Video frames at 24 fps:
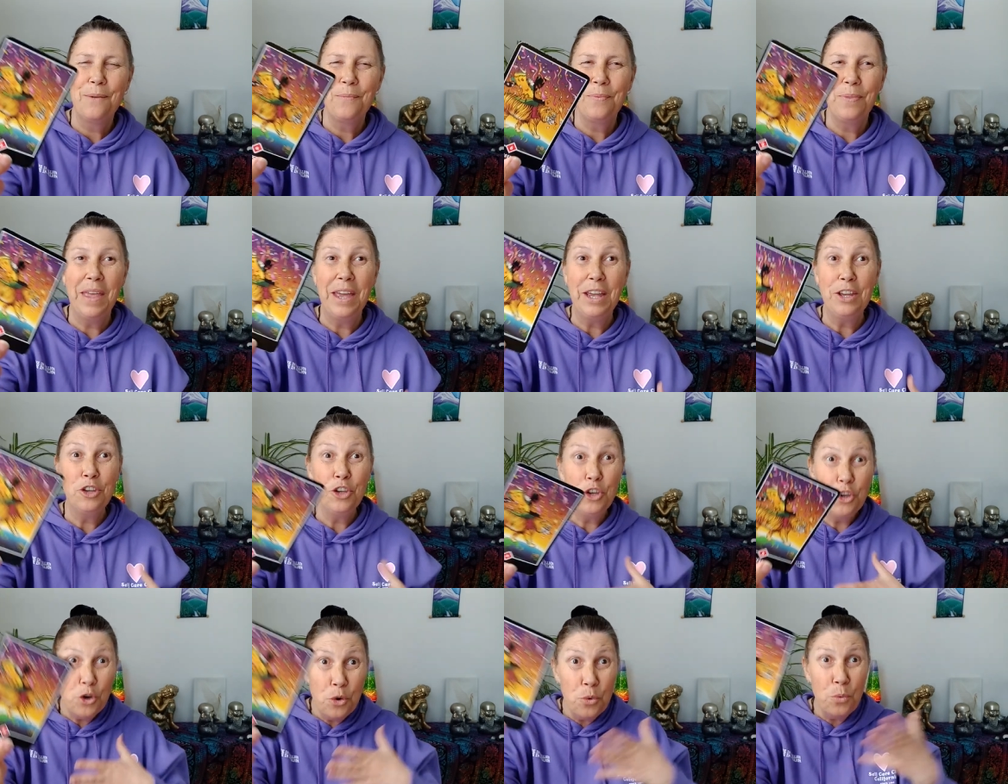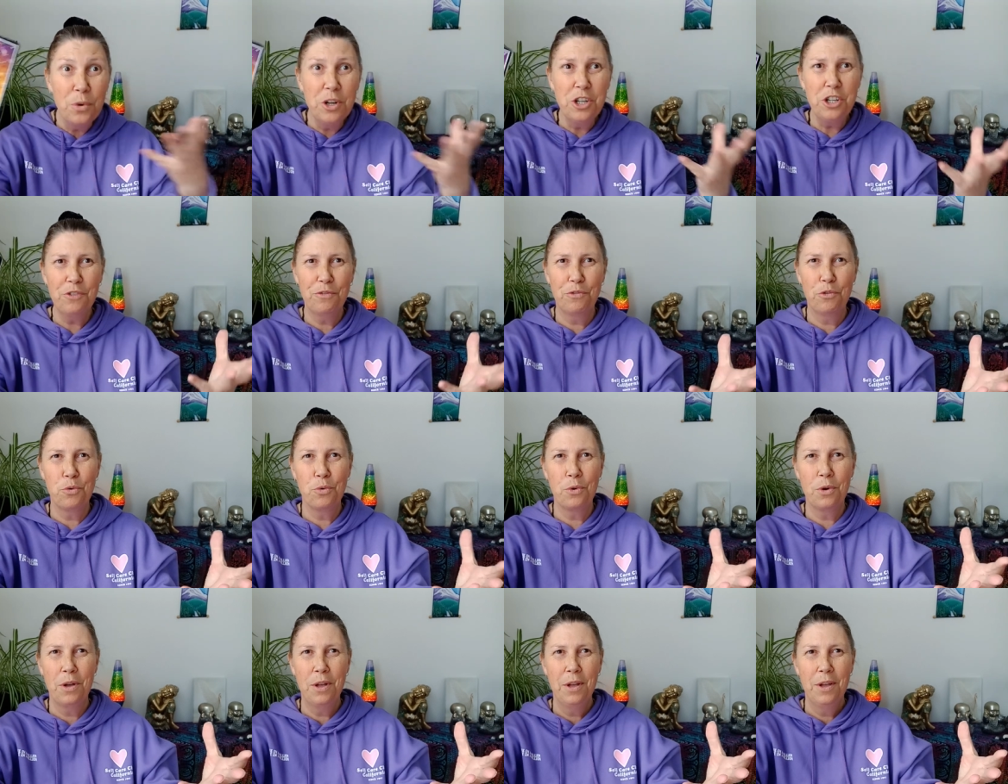that you wish
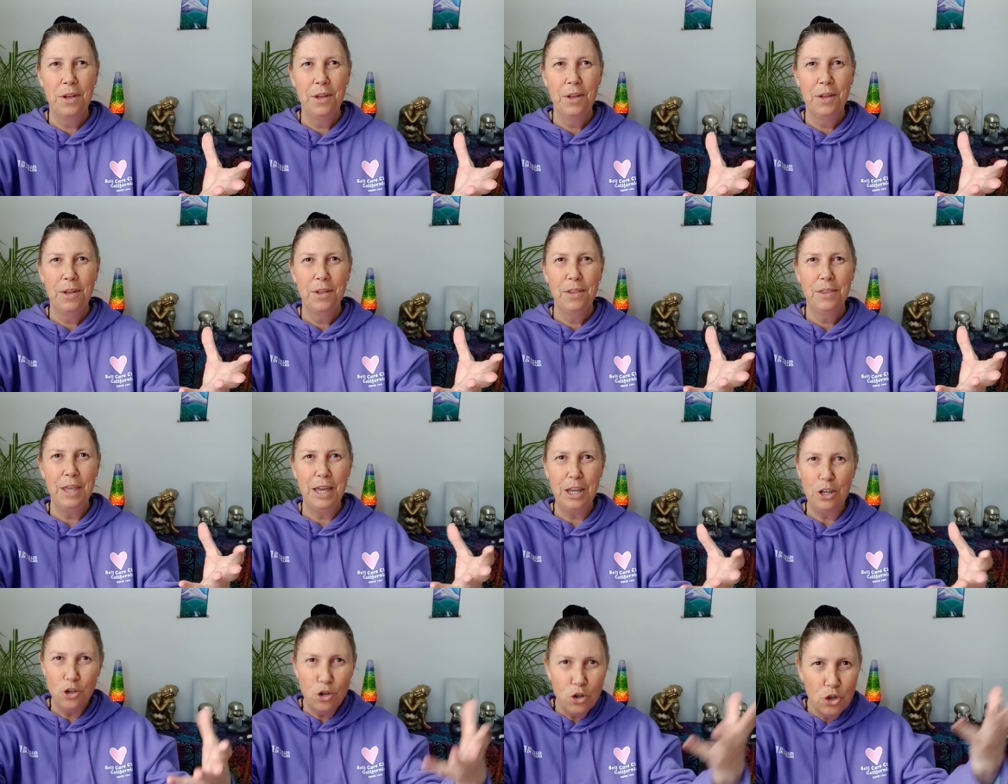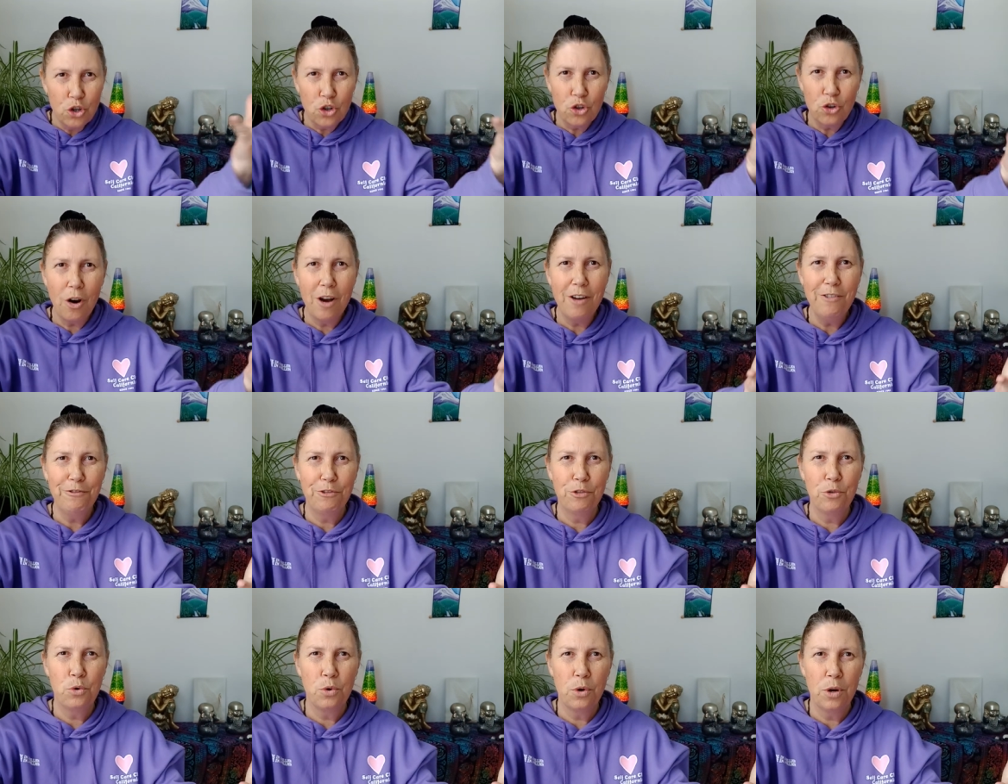for, that you strive
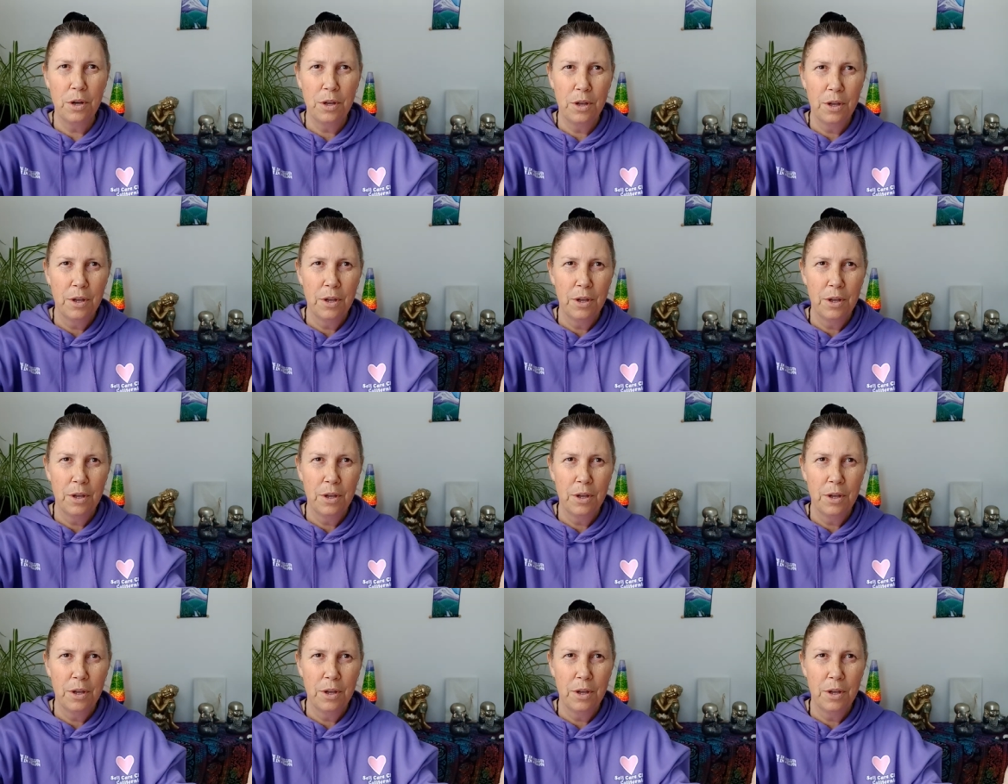for,